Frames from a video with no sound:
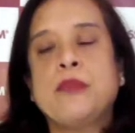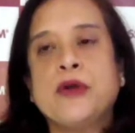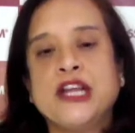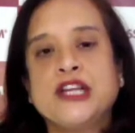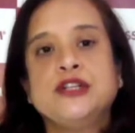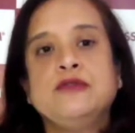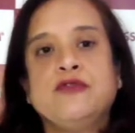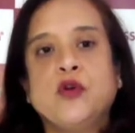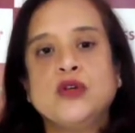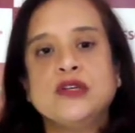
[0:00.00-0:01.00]
operational
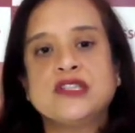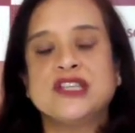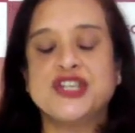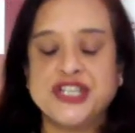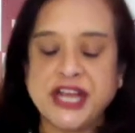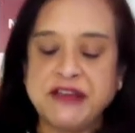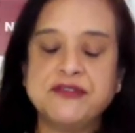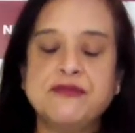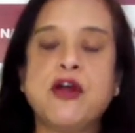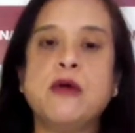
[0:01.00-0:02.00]
focus, the shift
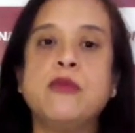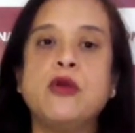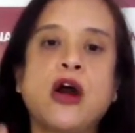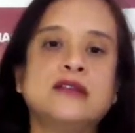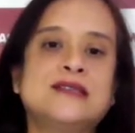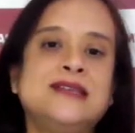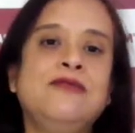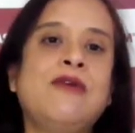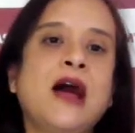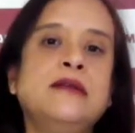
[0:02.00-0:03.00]
from cost
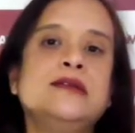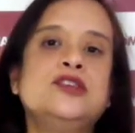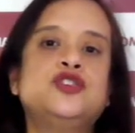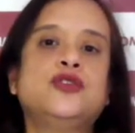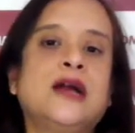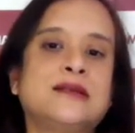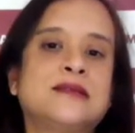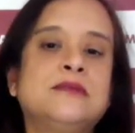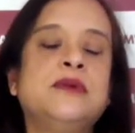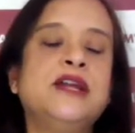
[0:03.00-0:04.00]
advantage to
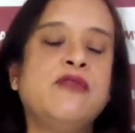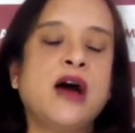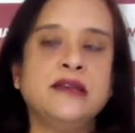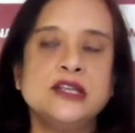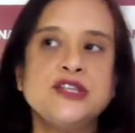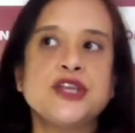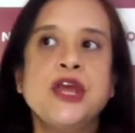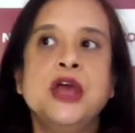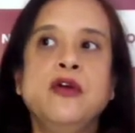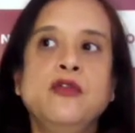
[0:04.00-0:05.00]
customer advantage.
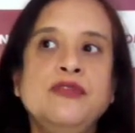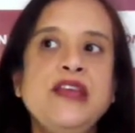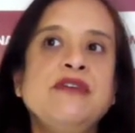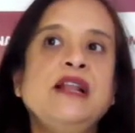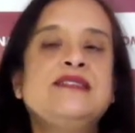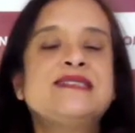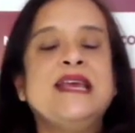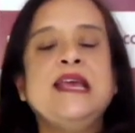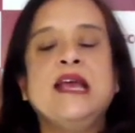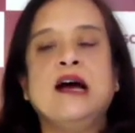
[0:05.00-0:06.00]
We will
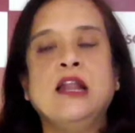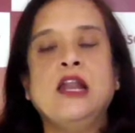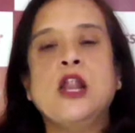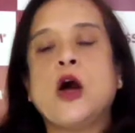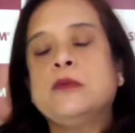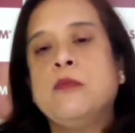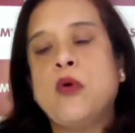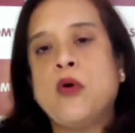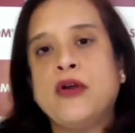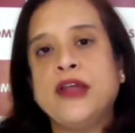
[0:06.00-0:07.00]
see a lot
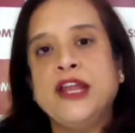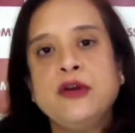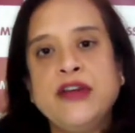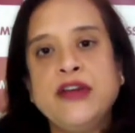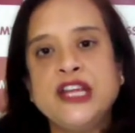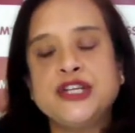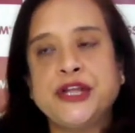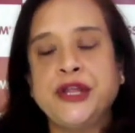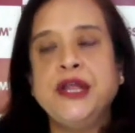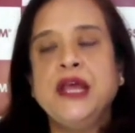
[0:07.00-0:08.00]
more
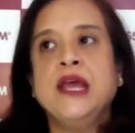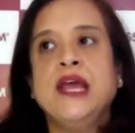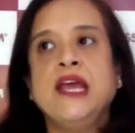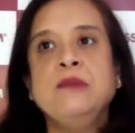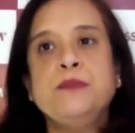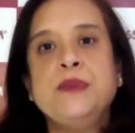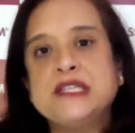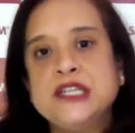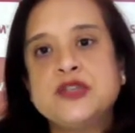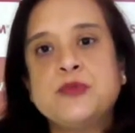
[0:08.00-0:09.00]
innovation in
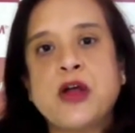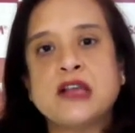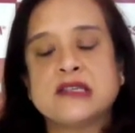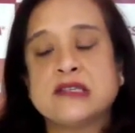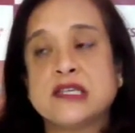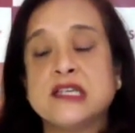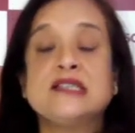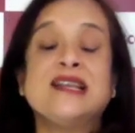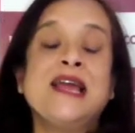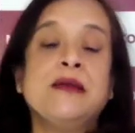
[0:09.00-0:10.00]
business
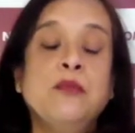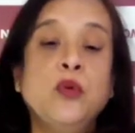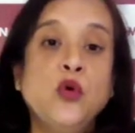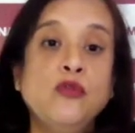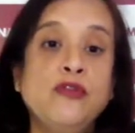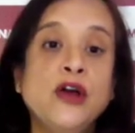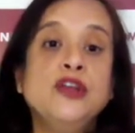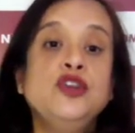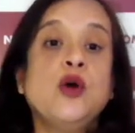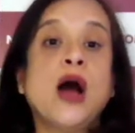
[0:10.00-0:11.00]
processes like move
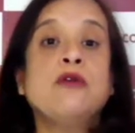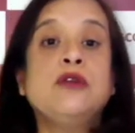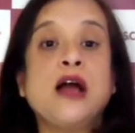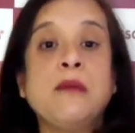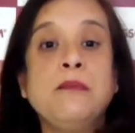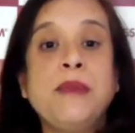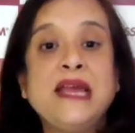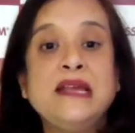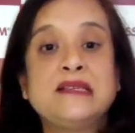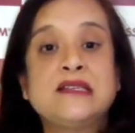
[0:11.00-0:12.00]
to
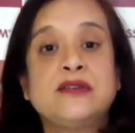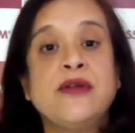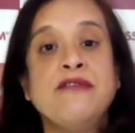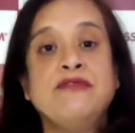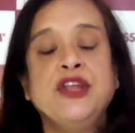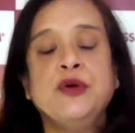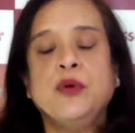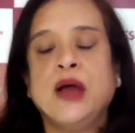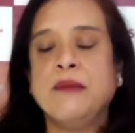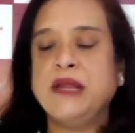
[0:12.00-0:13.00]
outcome-based revenue.
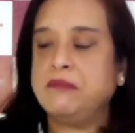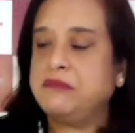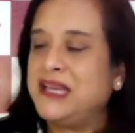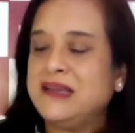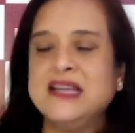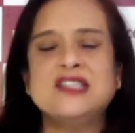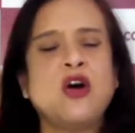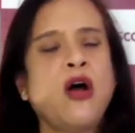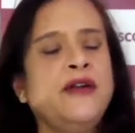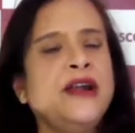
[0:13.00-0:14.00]
I mean, it's
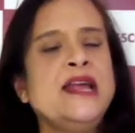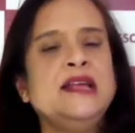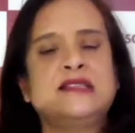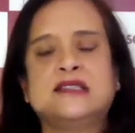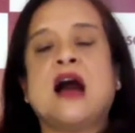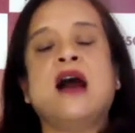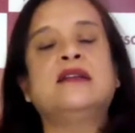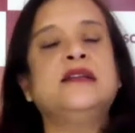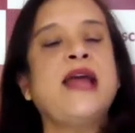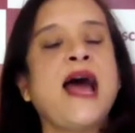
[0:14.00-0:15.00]
already
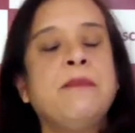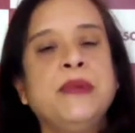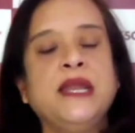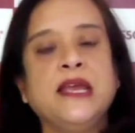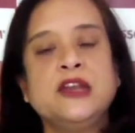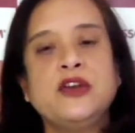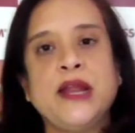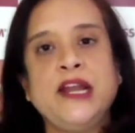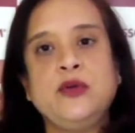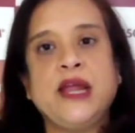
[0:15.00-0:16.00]
started happening in
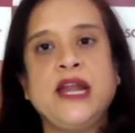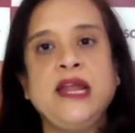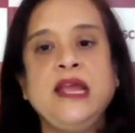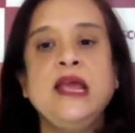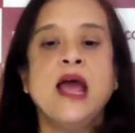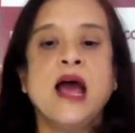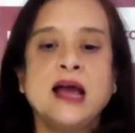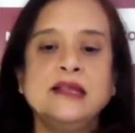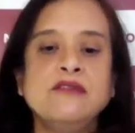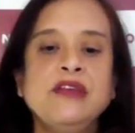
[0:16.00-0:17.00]
2020.
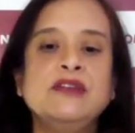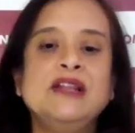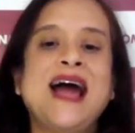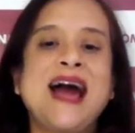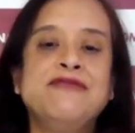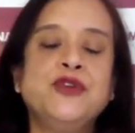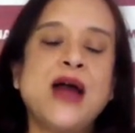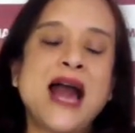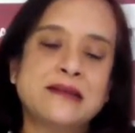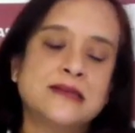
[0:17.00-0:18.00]
I think we will have to
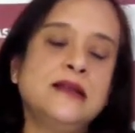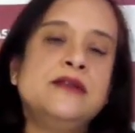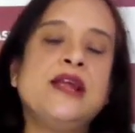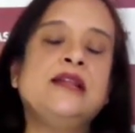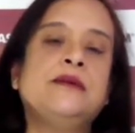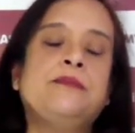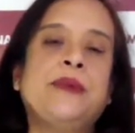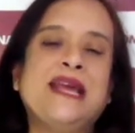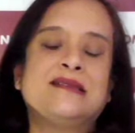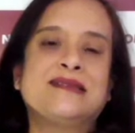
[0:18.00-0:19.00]
accelerate the
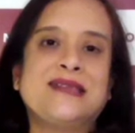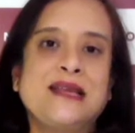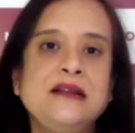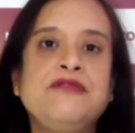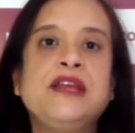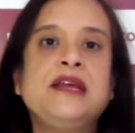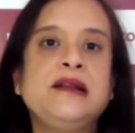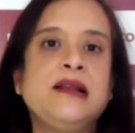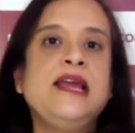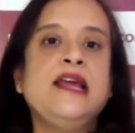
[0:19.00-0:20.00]
pace
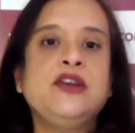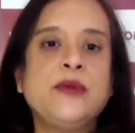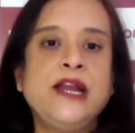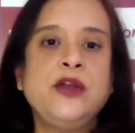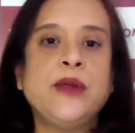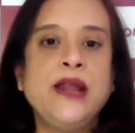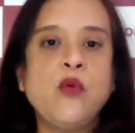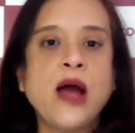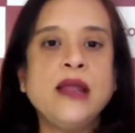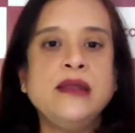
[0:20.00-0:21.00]
significantly in
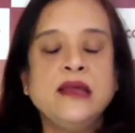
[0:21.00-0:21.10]
2021.